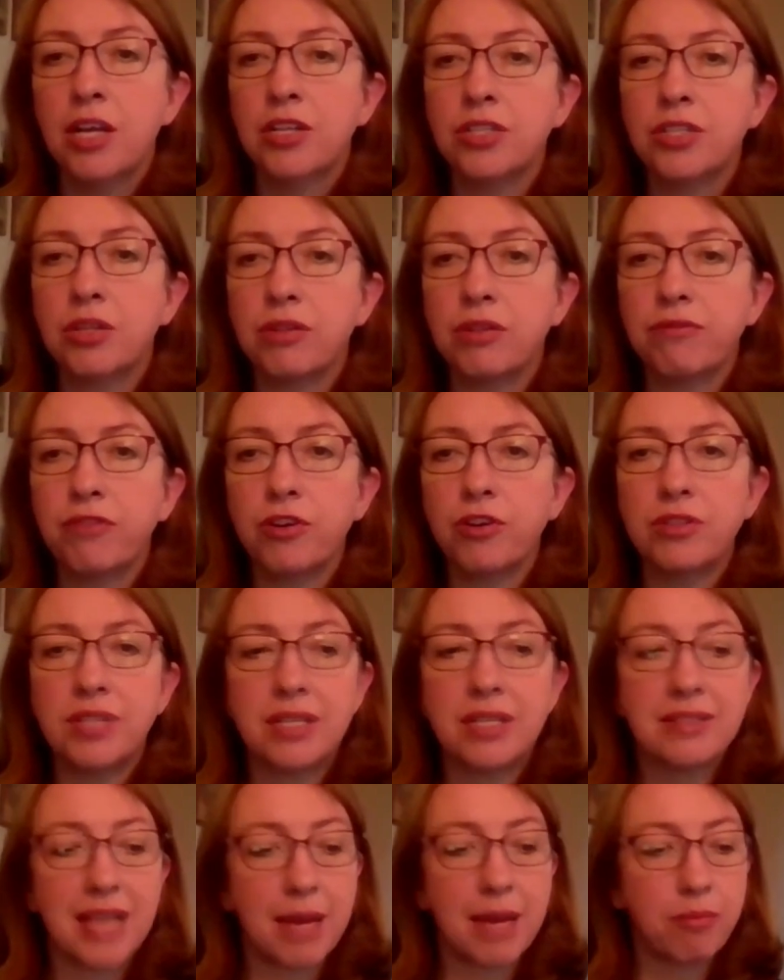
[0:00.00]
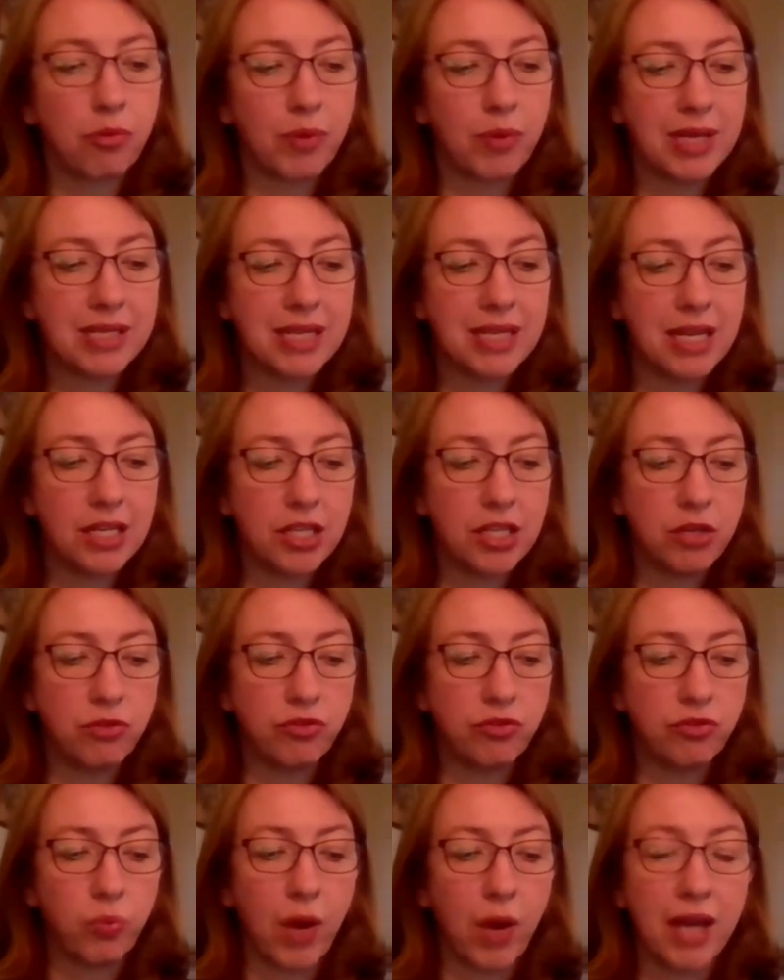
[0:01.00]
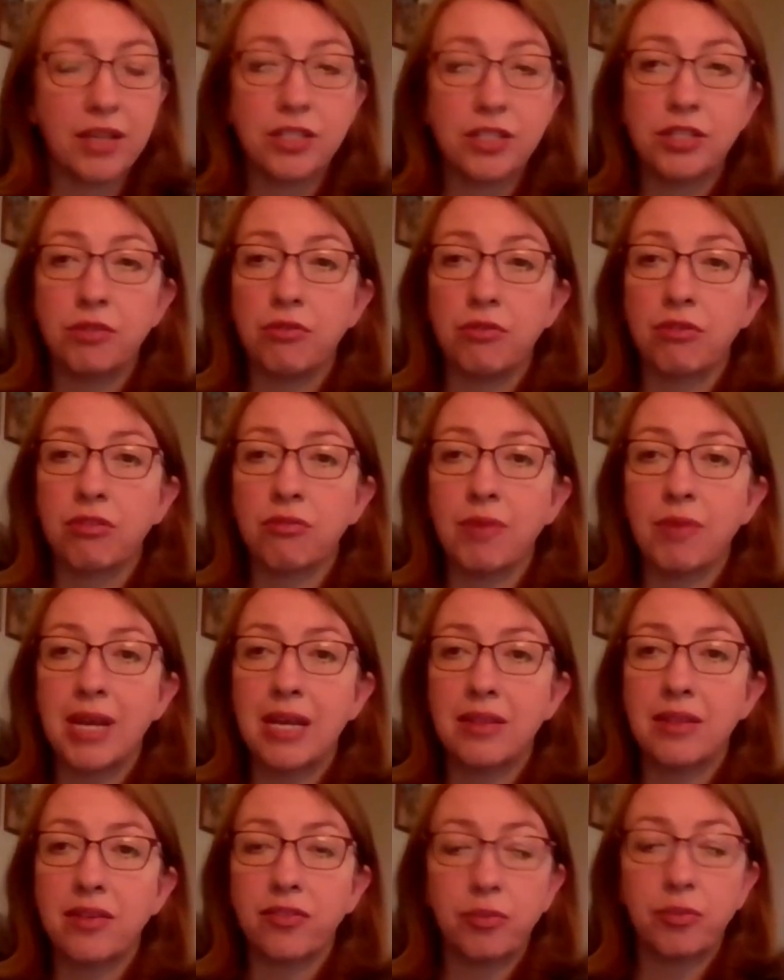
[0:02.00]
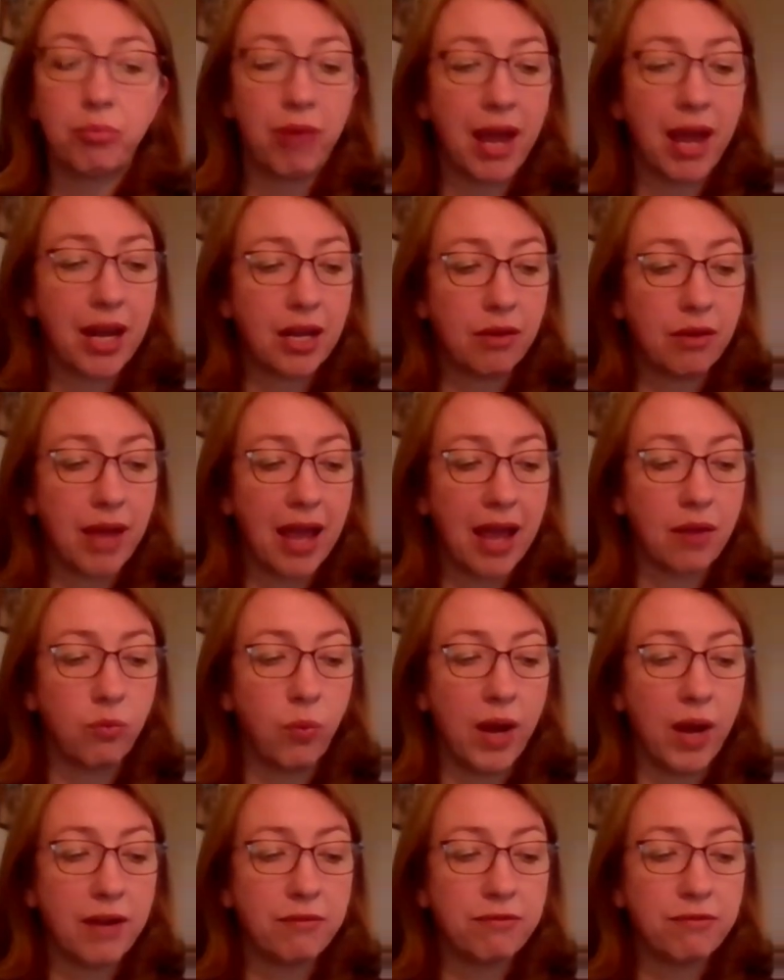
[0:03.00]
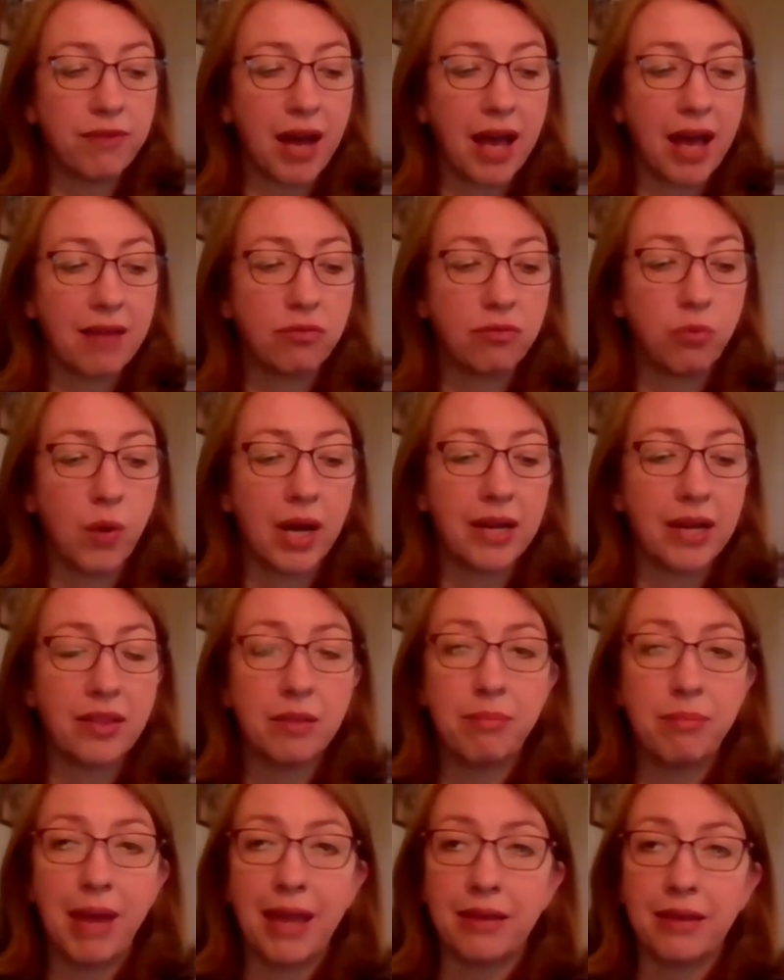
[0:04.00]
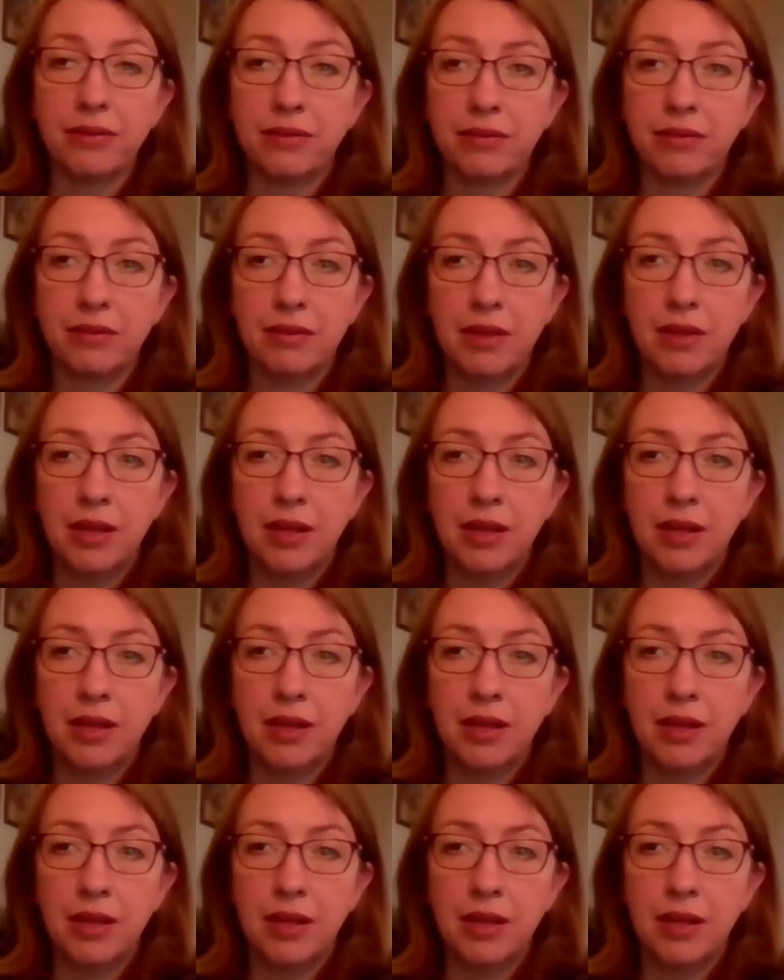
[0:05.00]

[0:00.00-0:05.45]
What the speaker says: So the first example we did used 1, 2, 3 in the soprano and 1, 5, 1 in the bass.